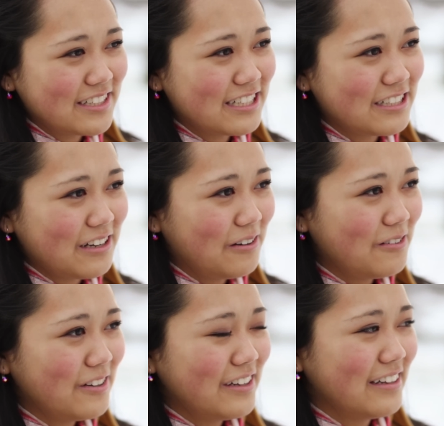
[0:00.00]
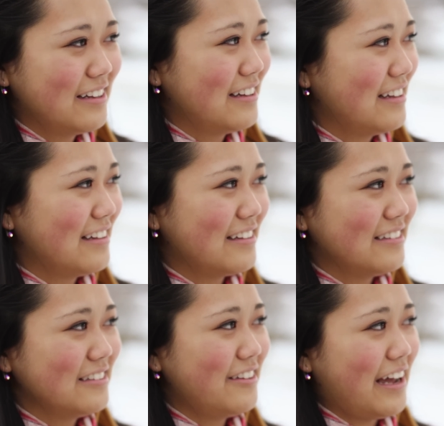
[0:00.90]
just so
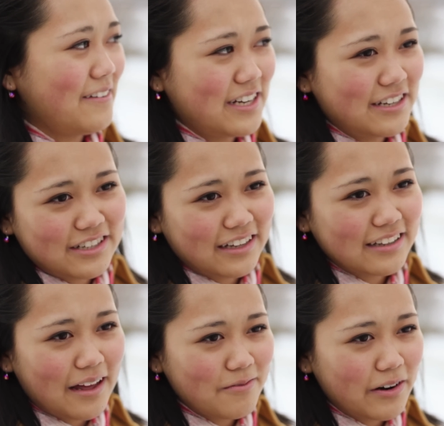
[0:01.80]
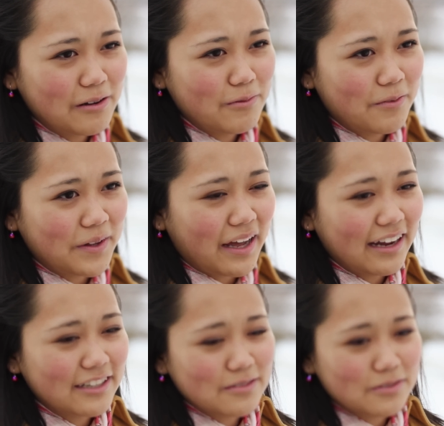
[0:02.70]
life-changing at that very moment.
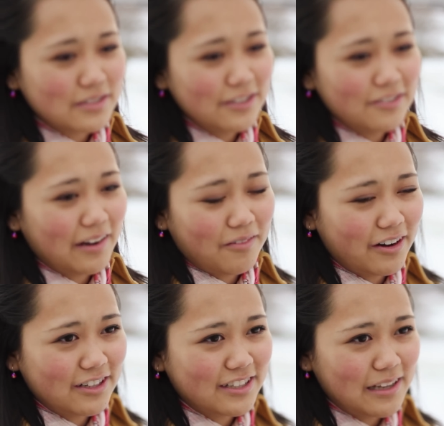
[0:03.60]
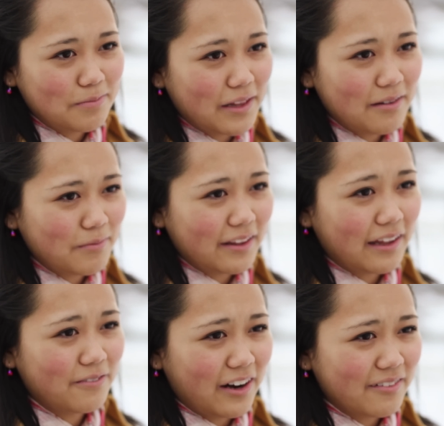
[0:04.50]
I just knew I wanted to keep that in my
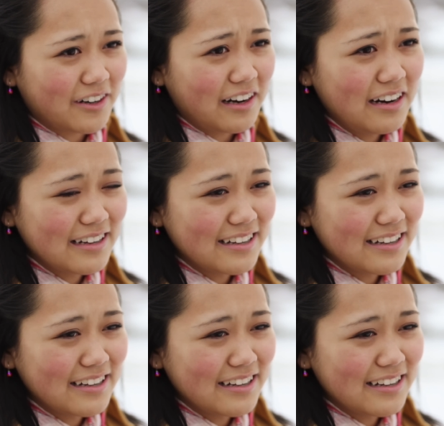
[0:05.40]
life forever.